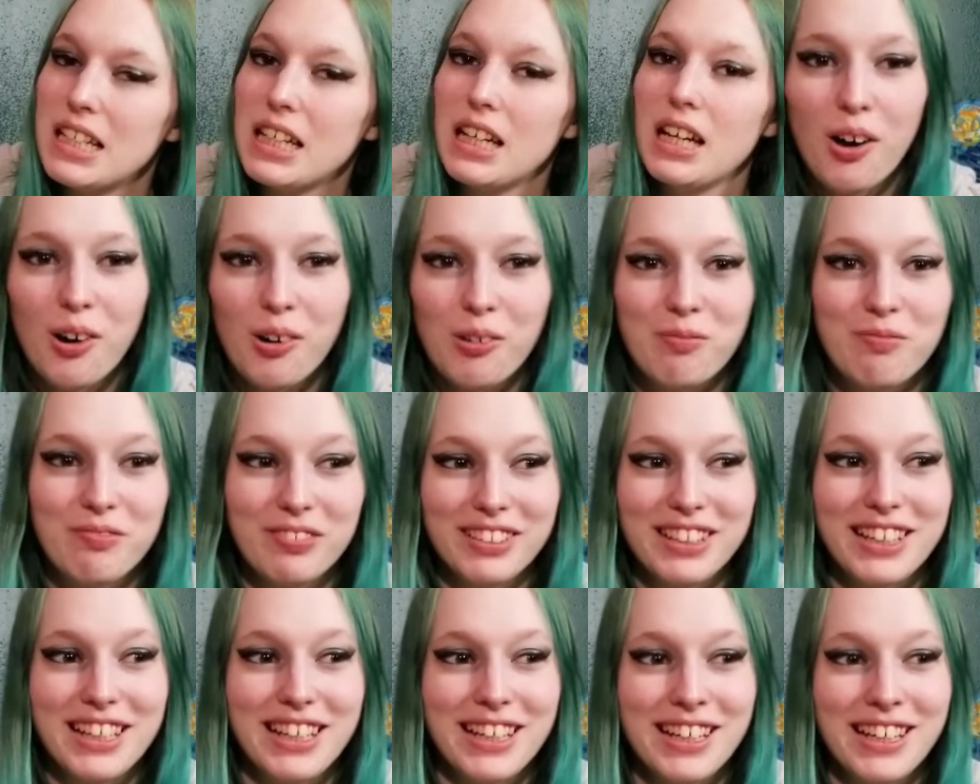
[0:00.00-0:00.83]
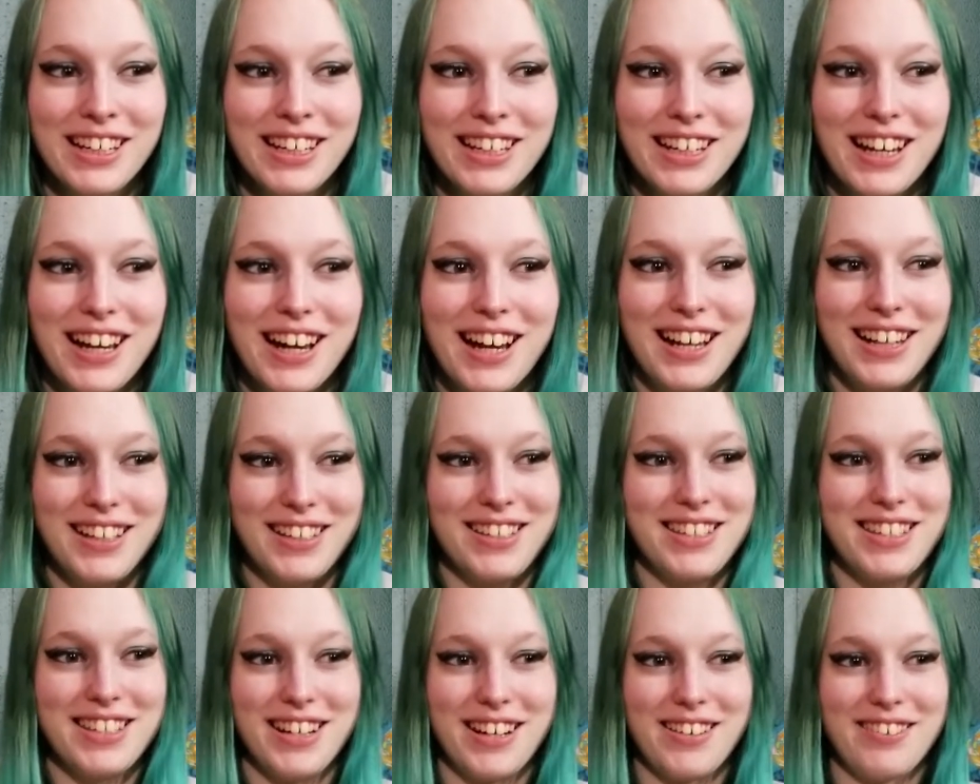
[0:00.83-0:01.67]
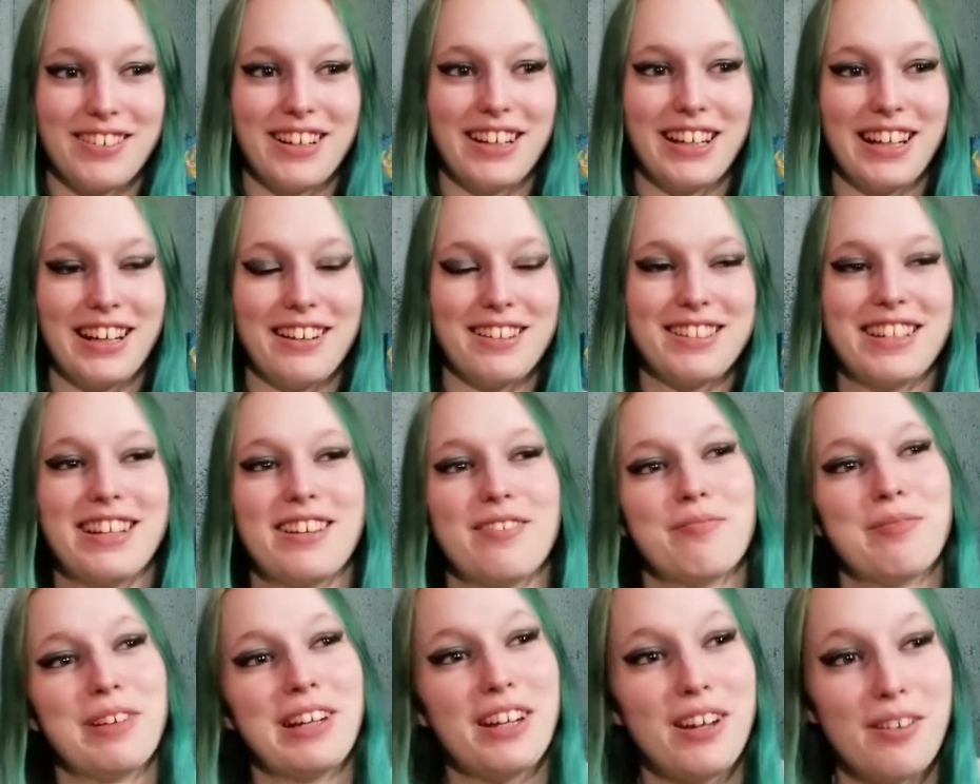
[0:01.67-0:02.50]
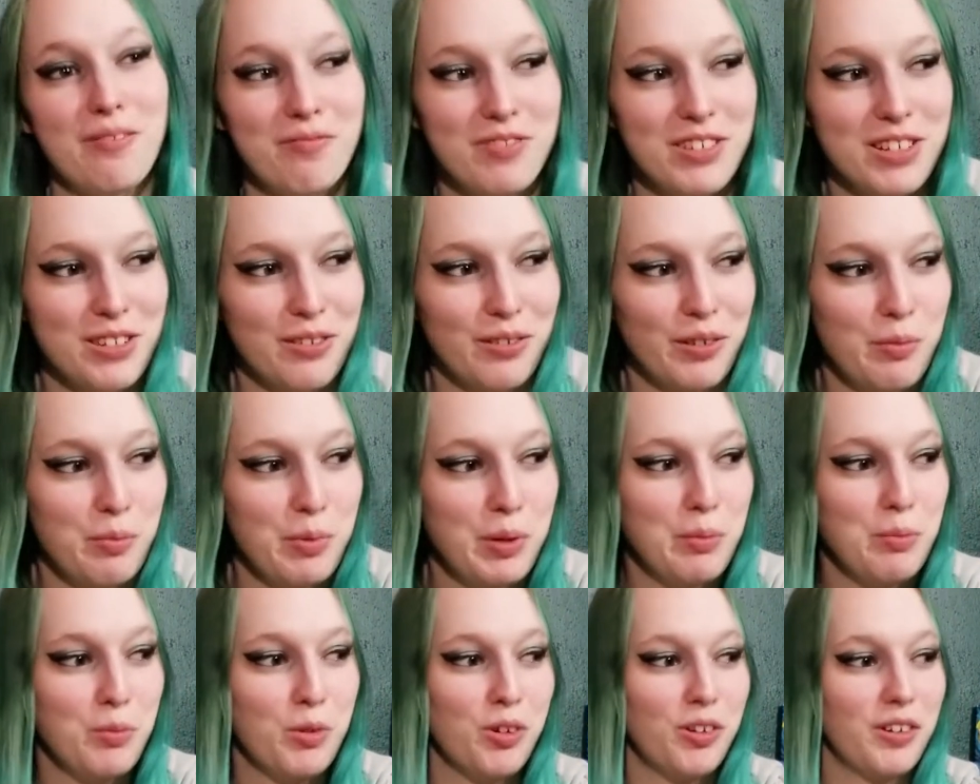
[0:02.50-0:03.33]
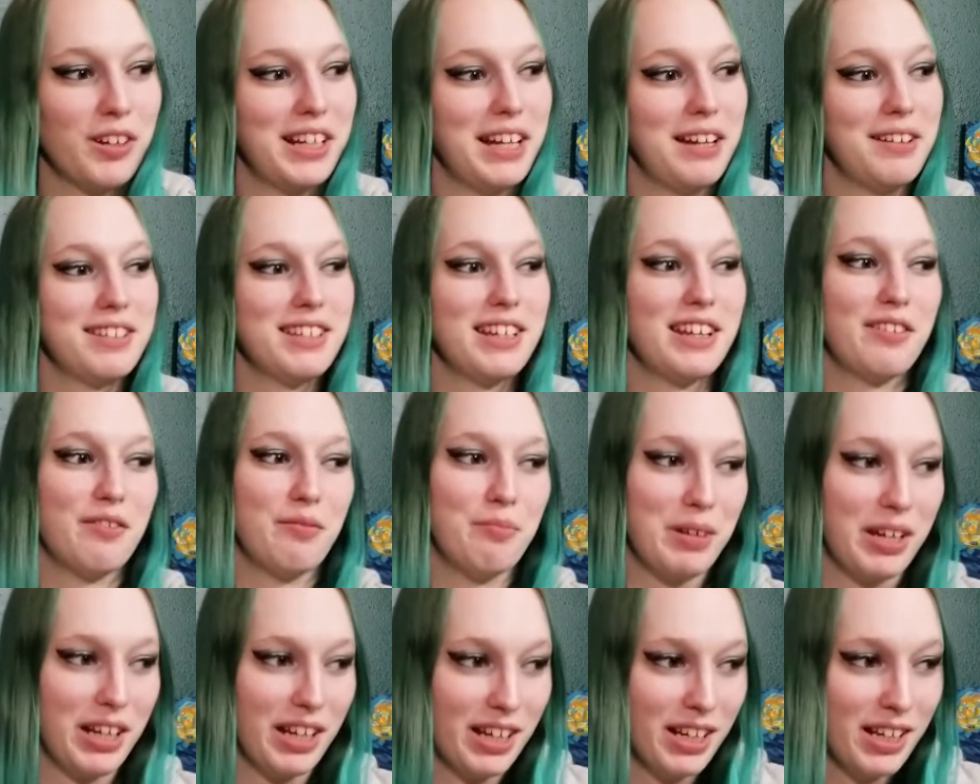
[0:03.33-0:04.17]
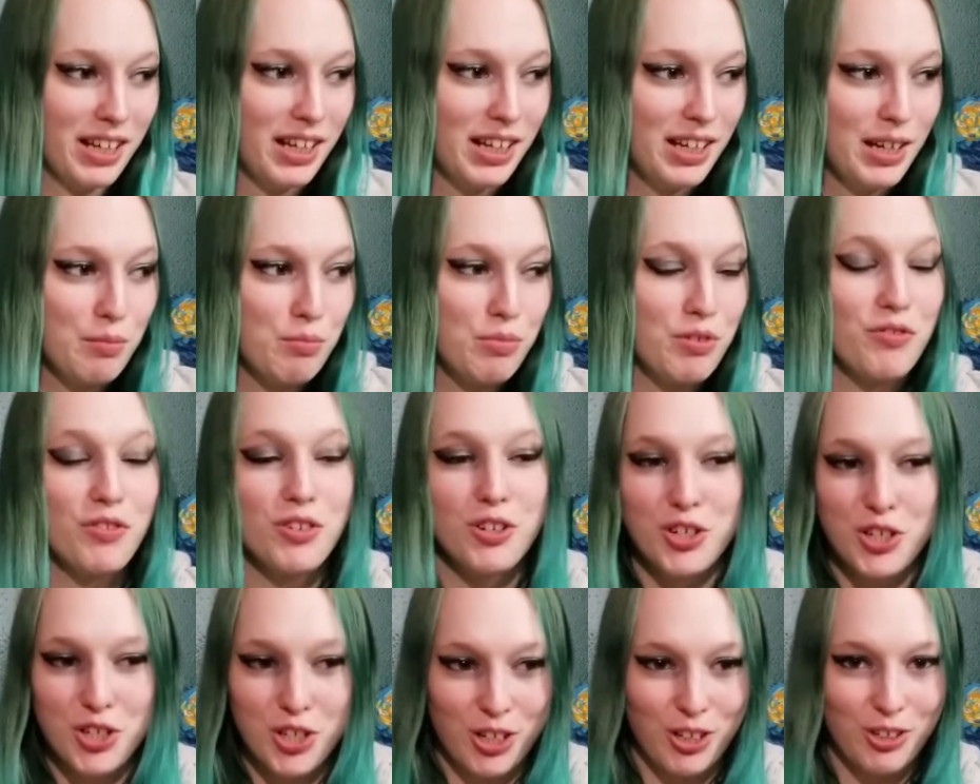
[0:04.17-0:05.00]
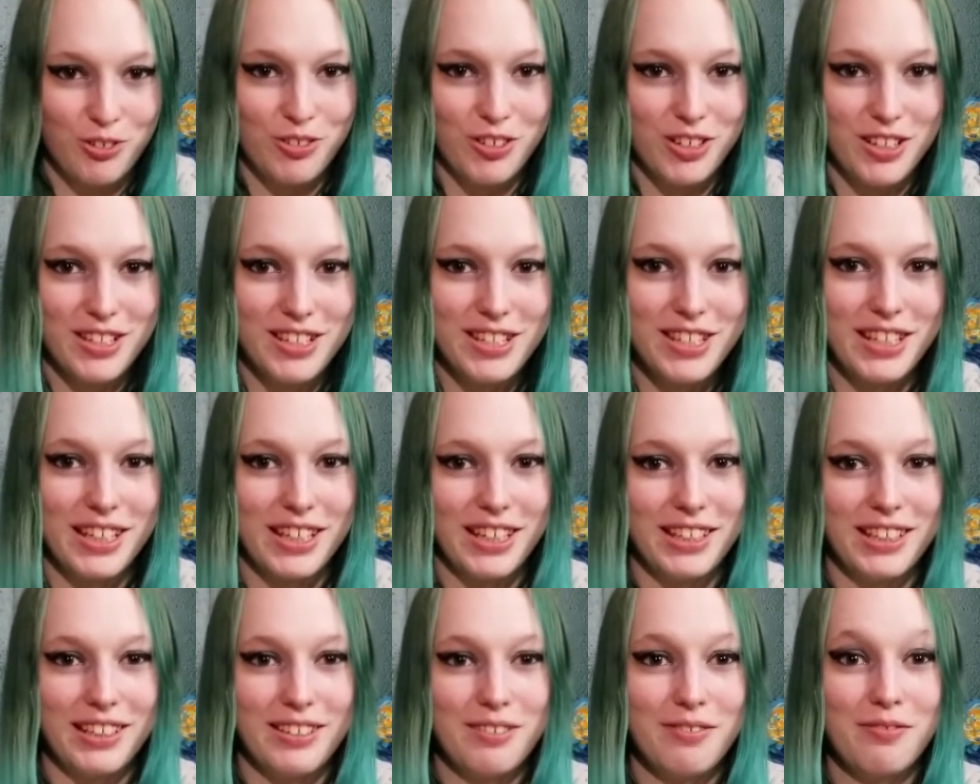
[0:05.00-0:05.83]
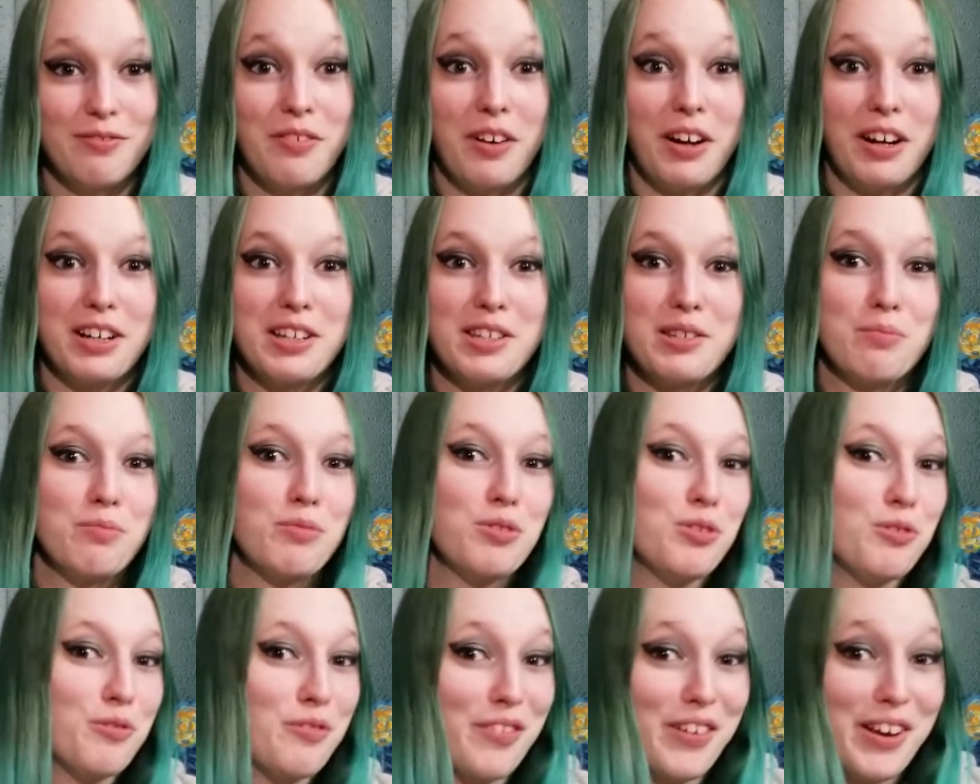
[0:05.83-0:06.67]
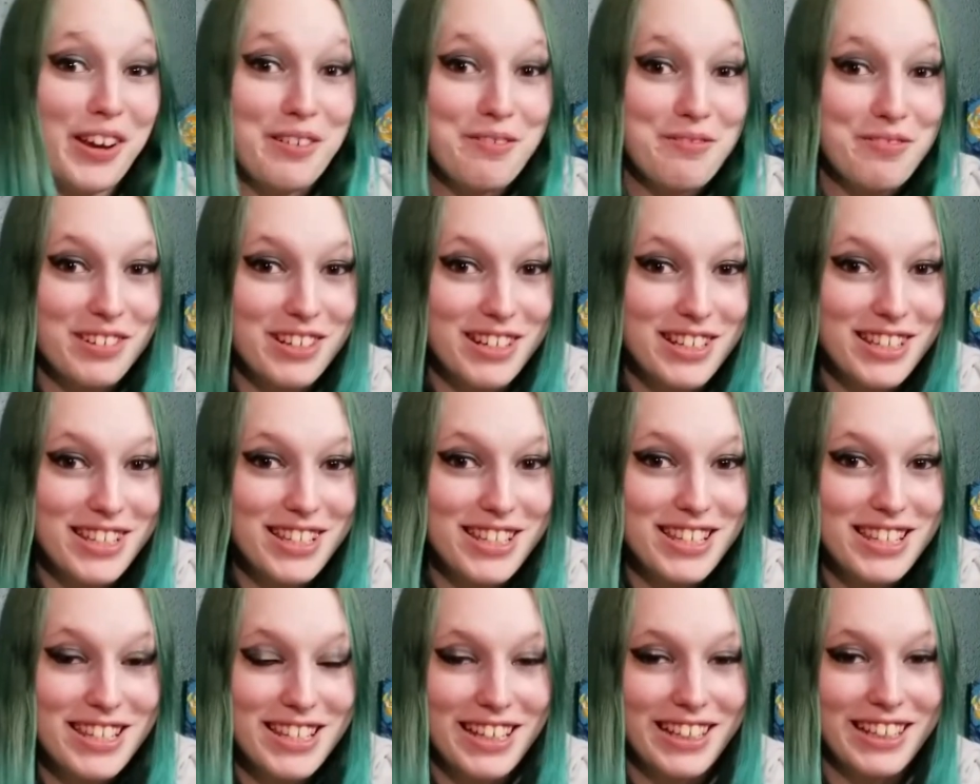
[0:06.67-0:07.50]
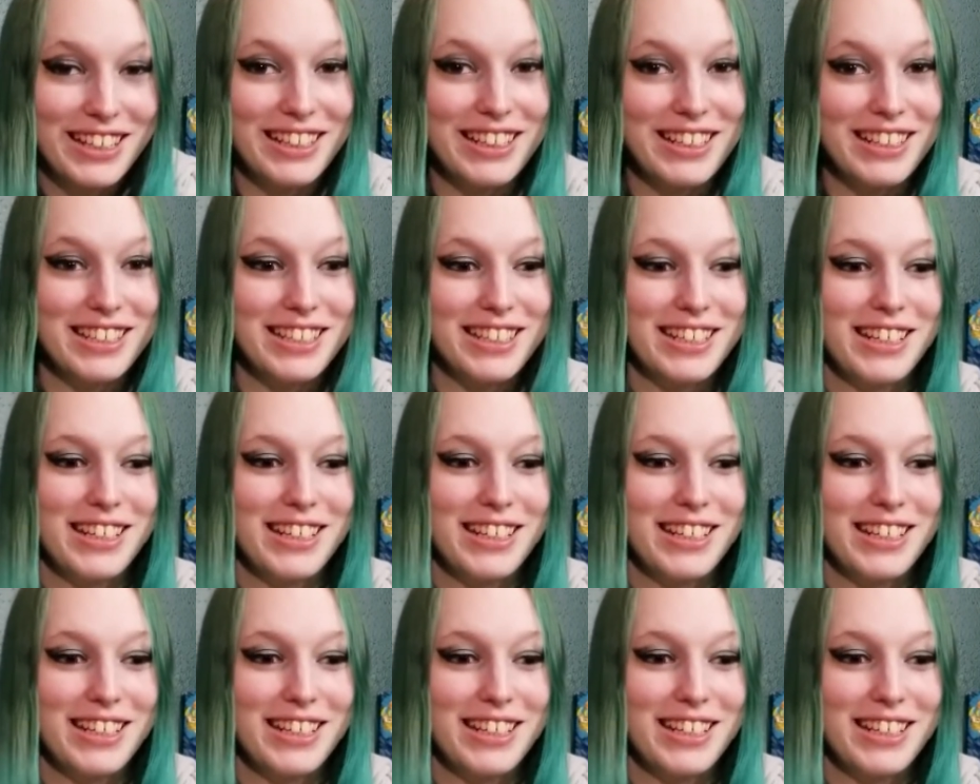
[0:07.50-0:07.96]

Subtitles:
hopefully I'll start reading outside of my comfort zone a bit more and outside of my preferred genres and find some new favorites and